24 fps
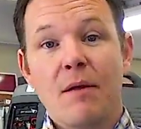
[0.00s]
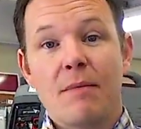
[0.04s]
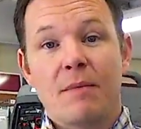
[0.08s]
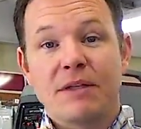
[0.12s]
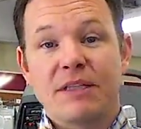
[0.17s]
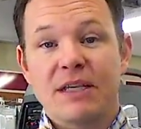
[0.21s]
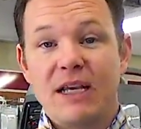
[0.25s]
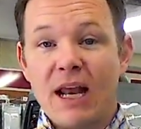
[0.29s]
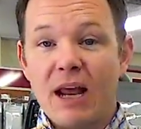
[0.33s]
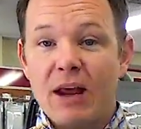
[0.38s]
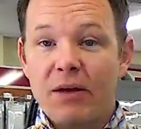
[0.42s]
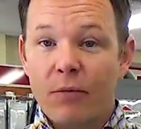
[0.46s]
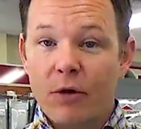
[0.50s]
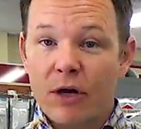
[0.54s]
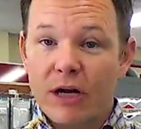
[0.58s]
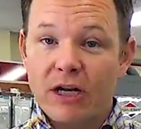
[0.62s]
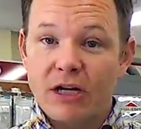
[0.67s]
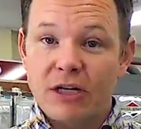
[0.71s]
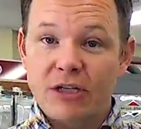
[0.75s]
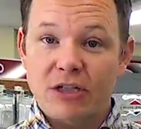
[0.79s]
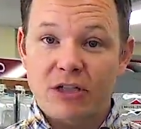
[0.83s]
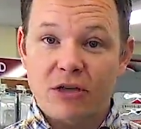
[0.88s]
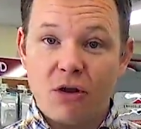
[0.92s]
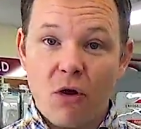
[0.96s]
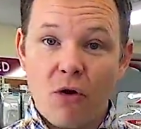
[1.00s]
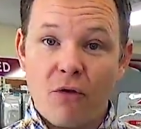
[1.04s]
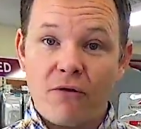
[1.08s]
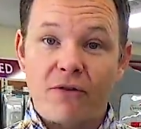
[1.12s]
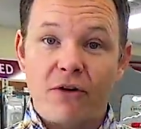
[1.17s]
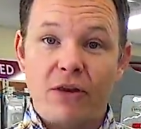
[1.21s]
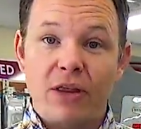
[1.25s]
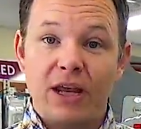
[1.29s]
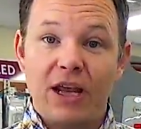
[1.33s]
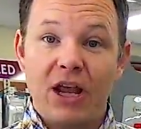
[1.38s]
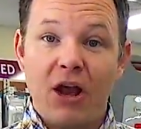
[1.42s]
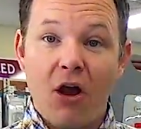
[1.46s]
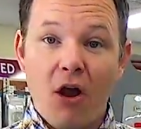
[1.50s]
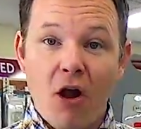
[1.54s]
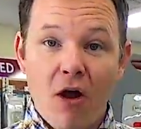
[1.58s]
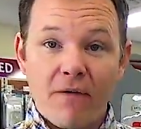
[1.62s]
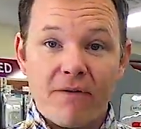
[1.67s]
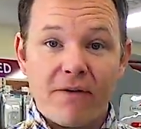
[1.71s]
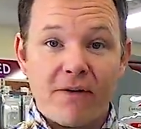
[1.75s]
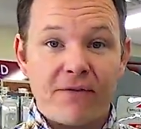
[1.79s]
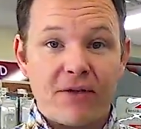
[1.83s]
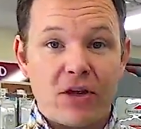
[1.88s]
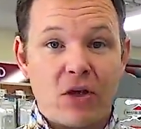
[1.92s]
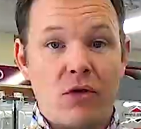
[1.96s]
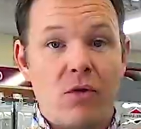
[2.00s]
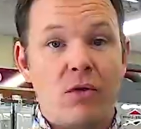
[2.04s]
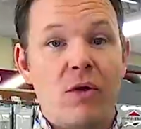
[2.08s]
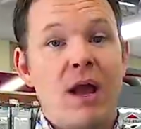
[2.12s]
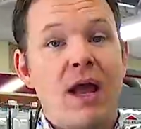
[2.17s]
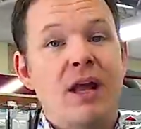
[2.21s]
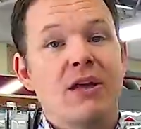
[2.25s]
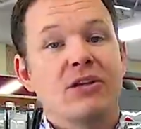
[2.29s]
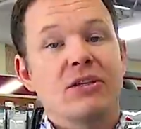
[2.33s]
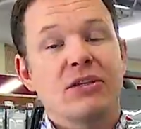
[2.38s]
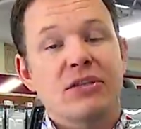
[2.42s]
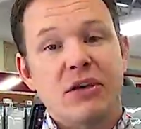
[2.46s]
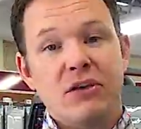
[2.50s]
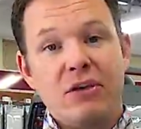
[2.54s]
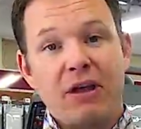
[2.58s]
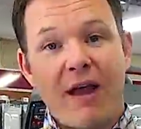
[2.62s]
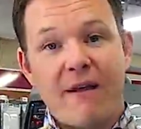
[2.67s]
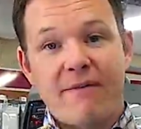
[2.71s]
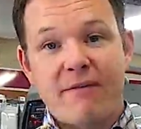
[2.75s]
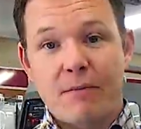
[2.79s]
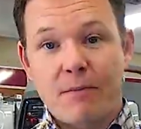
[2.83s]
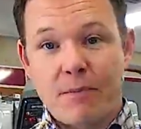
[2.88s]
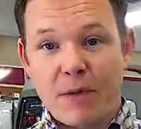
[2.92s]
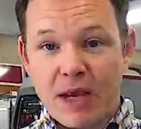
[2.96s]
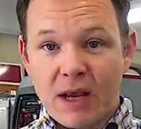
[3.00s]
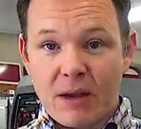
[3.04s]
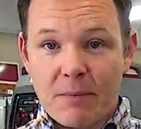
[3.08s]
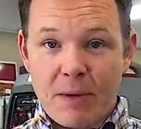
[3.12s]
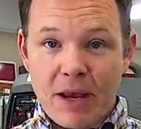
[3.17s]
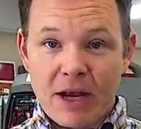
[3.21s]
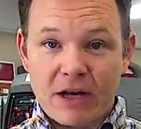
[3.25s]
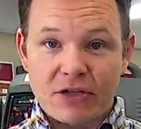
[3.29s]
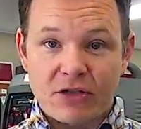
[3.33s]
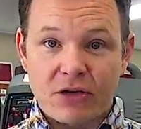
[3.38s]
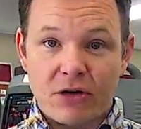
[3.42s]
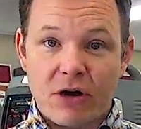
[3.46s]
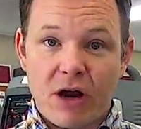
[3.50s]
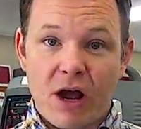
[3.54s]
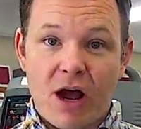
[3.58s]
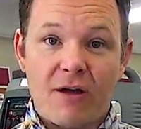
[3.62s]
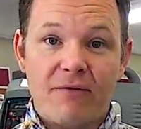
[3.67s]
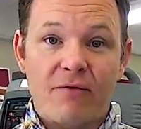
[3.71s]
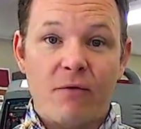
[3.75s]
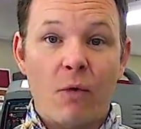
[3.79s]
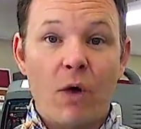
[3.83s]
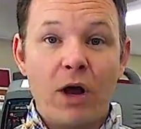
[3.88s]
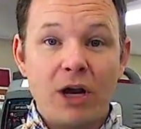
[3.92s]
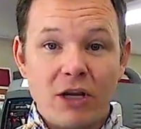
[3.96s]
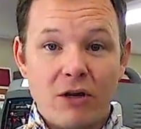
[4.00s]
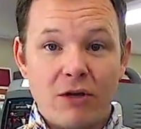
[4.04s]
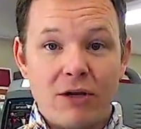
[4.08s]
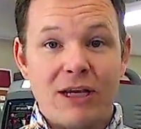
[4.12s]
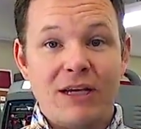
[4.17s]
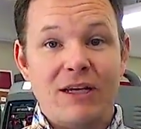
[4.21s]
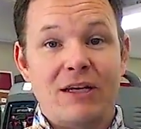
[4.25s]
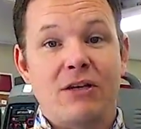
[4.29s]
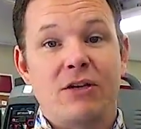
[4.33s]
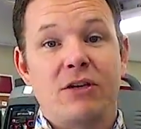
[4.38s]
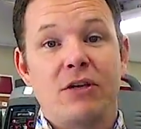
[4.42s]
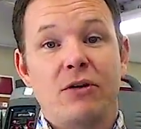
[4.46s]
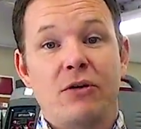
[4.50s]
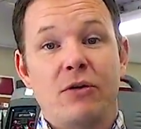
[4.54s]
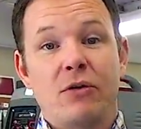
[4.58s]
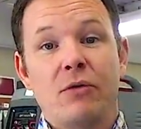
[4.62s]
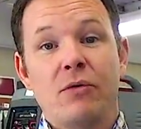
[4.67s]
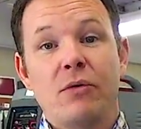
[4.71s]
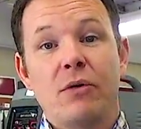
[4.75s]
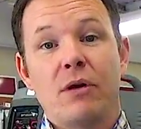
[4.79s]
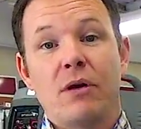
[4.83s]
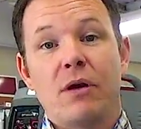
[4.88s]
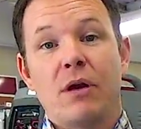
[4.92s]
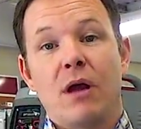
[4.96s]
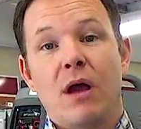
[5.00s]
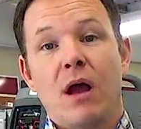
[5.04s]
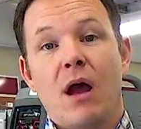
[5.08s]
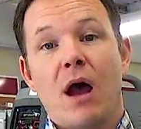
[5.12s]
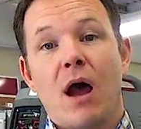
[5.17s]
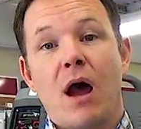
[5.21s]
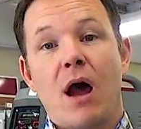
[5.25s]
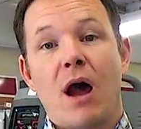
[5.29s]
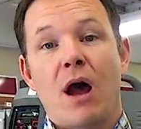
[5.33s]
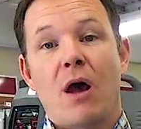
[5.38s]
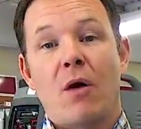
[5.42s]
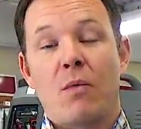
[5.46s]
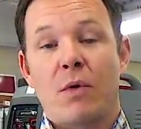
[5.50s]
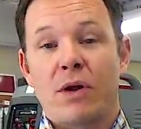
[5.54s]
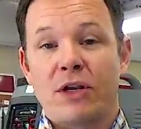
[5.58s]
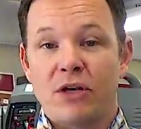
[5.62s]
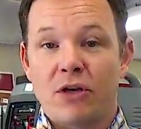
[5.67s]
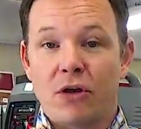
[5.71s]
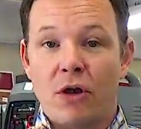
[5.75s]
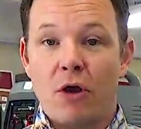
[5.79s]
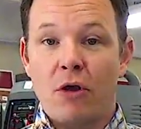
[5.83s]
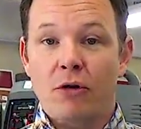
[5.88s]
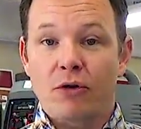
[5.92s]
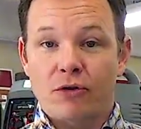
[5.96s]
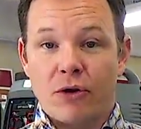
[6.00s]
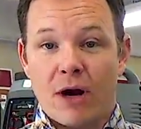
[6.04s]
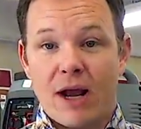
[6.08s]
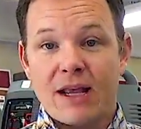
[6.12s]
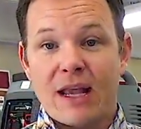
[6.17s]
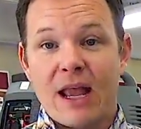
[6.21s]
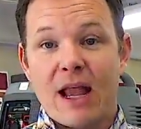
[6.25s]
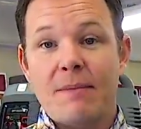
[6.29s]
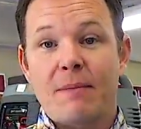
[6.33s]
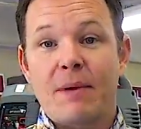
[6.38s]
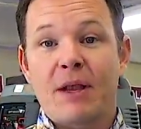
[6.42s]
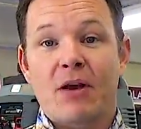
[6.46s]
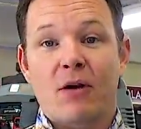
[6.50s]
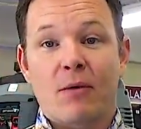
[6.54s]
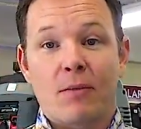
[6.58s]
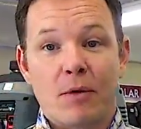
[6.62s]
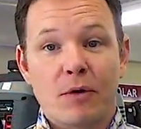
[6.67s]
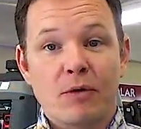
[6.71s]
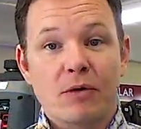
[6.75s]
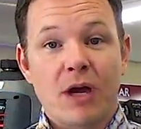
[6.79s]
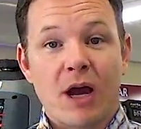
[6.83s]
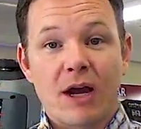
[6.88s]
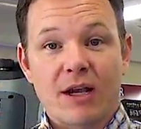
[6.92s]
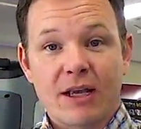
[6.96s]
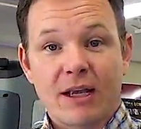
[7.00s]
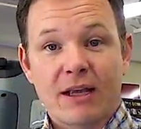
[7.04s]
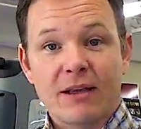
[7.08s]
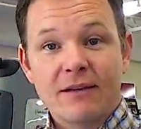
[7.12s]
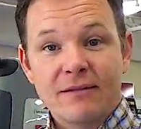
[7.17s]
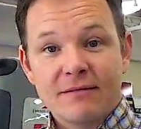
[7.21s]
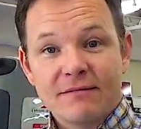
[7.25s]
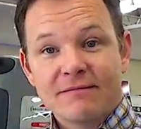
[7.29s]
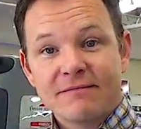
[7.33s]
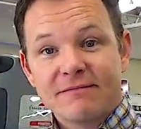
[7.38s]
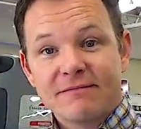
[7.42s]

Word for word: But today we're gonna just go over the overview, just so you have a big picture of what you need to do when you go dry camping or boondocking.